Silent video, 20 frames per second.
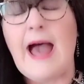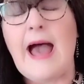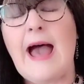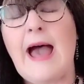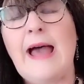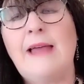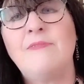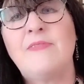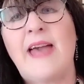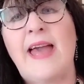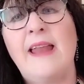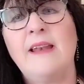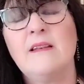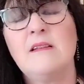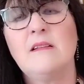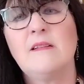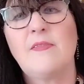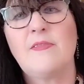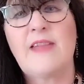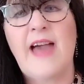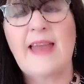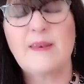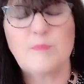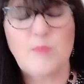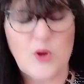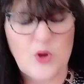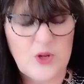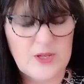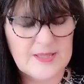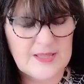And then that
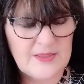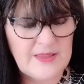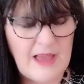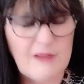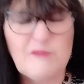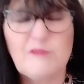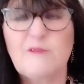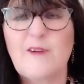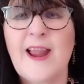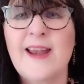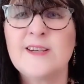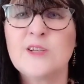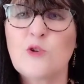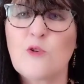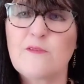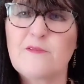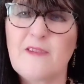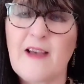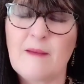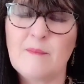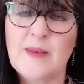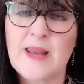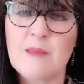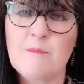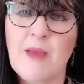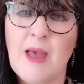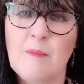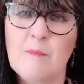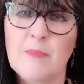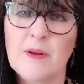person, that friend or family
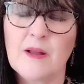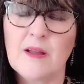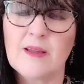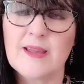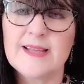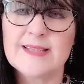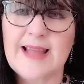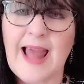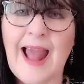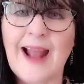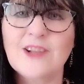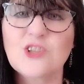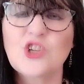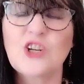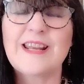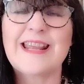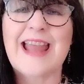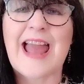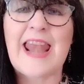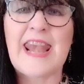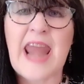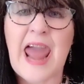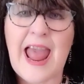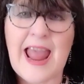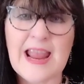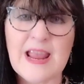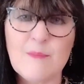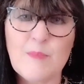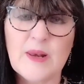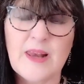member, is actually
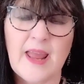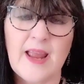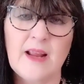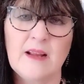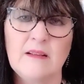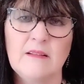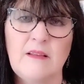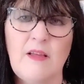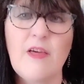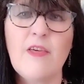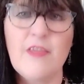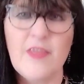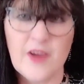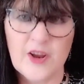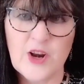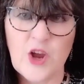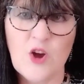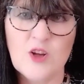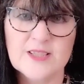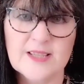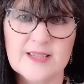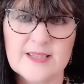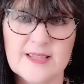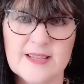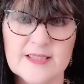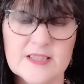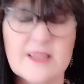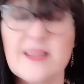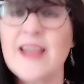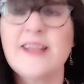enabling the
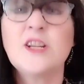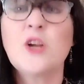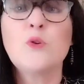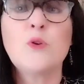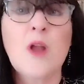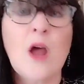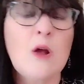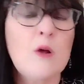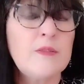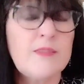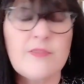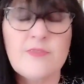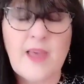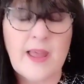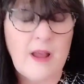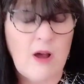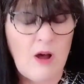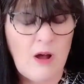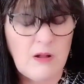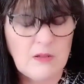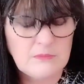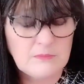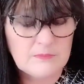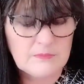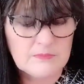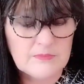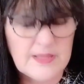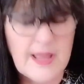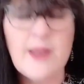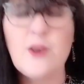narcissist. They don't know that they are.
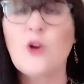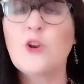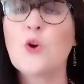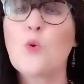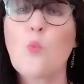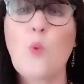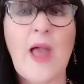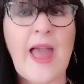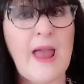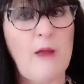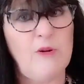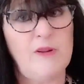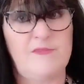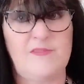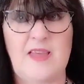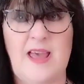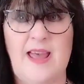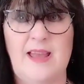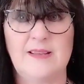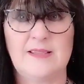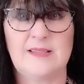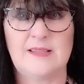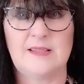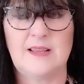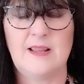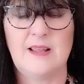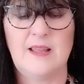They're not aware of that.